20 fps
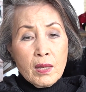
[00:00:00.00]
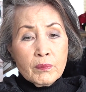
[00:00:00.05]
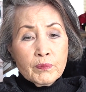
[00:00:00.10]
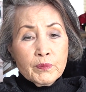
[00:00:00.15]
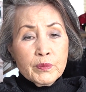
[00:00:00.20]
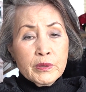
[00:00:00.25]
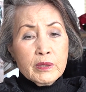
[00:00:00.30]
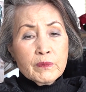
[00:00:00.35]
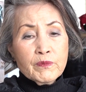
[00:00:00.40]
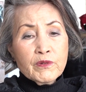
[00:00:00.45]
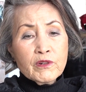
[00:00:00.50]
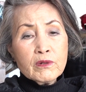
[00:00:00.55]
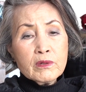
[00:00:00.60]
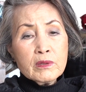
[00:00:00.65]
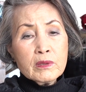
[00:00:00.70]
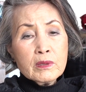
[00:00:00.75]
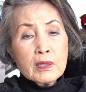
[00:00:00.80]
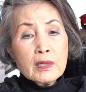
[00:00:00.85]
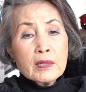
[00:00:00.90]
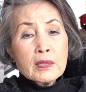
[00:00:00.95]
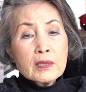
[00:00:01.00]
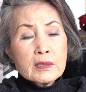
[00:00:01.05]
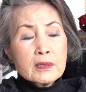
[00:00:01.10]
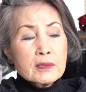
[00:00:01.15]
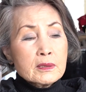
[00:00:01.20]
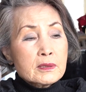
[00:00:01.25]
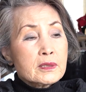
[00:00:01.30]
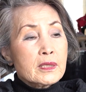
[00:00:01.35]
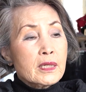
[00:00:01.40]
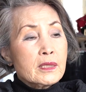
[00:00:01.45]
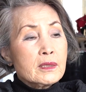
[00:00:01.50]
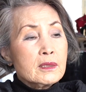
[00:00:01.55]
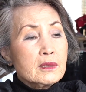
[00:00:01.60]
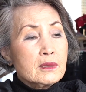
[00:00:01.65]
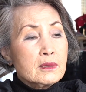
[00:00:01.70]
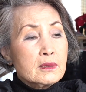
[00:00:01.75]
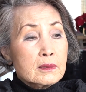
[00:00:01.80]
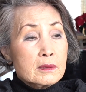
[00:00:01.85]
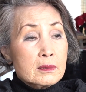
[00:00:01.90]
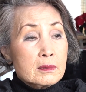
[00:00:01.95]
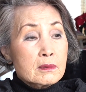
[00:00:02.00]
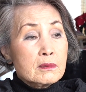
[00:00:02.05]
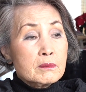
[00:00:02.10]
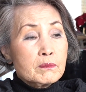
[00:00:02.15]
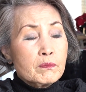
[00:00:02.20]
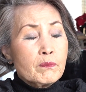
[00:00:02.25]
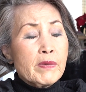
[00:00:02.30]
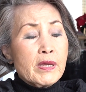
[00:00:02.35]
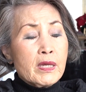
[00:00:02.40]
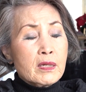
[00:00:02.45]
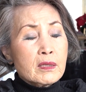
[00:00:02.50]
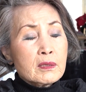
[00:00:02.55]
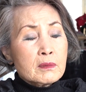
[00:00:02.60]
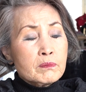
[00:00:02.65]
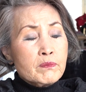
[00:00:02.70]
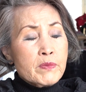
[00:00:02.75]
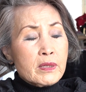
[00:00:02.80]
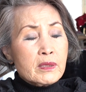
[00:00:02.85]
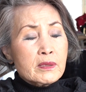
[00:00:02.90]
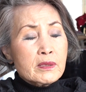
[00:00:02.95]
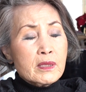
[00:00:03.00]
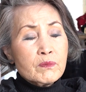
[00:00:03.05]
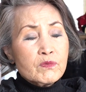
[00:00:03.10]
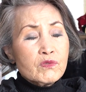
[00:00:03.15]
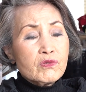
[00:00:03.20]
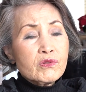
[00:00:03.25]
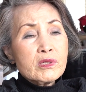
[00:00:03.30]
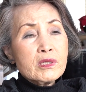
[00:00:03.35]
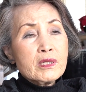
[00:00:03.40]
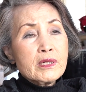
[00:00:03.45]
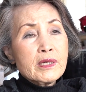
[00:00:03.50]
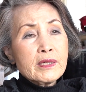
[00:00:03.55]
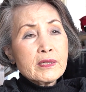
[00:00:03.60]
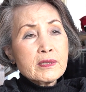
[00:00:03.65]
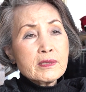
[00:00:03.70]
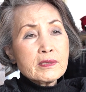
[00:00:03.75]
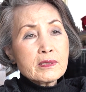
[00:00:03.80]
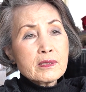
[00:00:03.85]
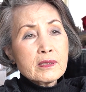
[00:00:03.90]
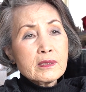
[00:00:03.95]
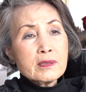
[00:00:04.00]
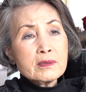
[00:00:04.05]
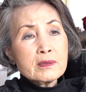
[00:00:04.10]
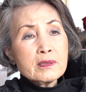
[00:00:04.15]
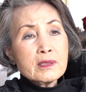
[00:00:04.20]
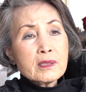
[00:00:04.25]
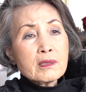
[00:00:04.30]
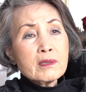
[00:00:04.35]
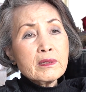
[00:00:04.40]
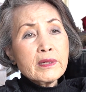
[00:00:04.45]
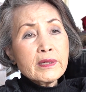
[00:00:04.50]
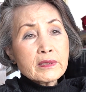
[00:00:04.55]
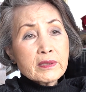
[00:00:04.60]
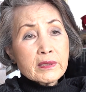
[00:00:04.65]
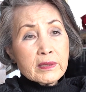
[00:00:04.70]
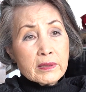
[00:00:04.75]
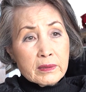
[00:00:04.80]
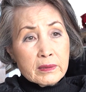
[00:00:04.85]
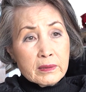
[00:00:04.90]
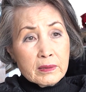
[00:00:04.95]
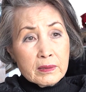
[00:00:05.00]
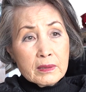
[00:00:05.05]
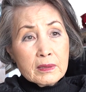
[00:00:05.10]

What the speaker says: people, they make them realize neglecting,